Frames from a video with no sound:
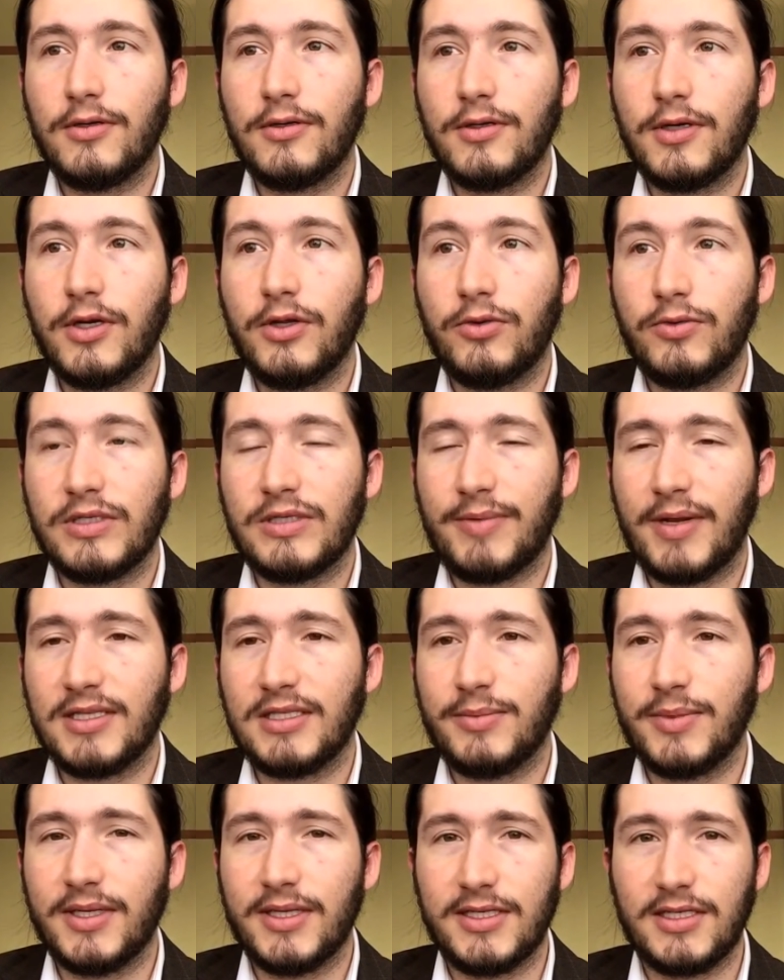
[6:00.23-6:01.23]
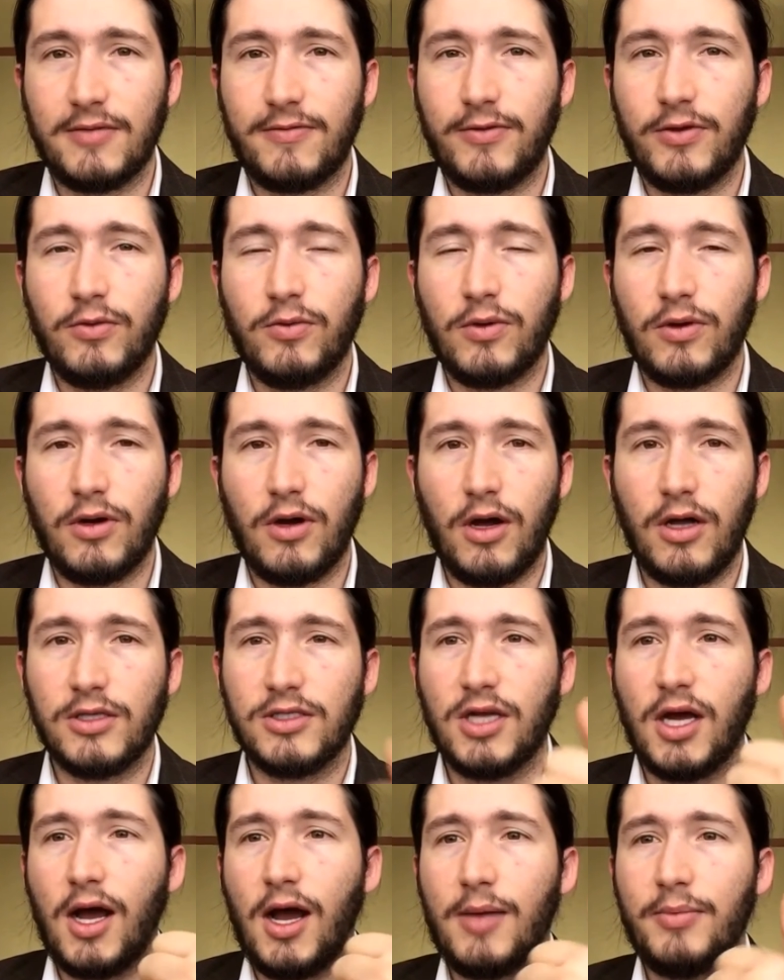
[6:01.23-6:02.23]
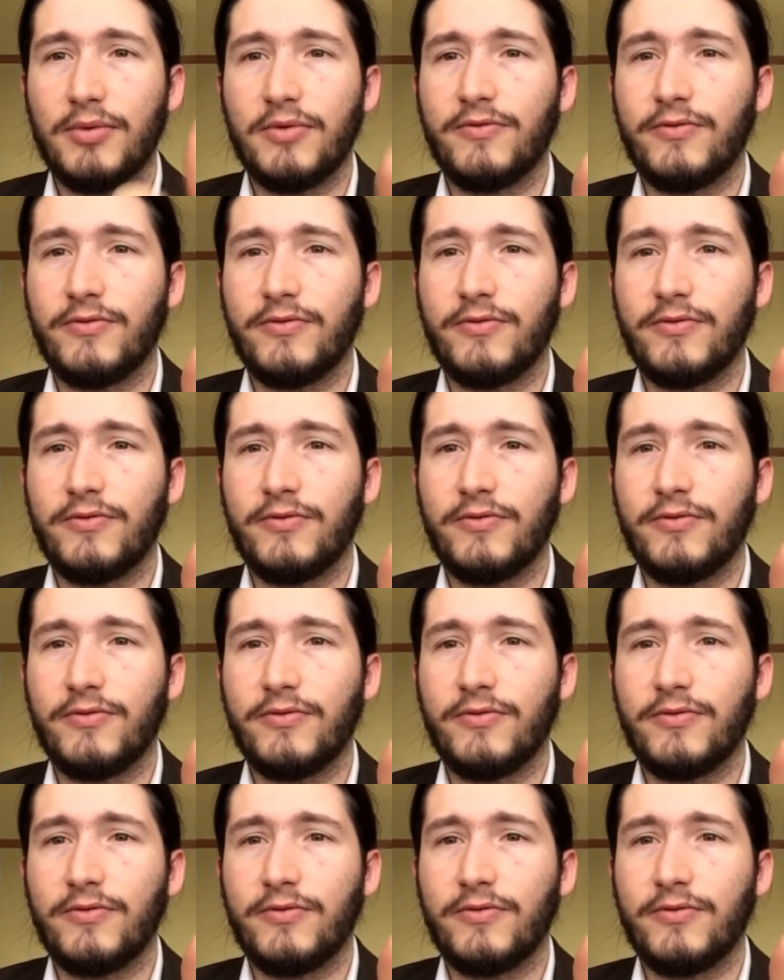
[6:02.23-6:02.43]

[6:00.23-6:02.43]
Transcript: other responsibilities, if you are on top of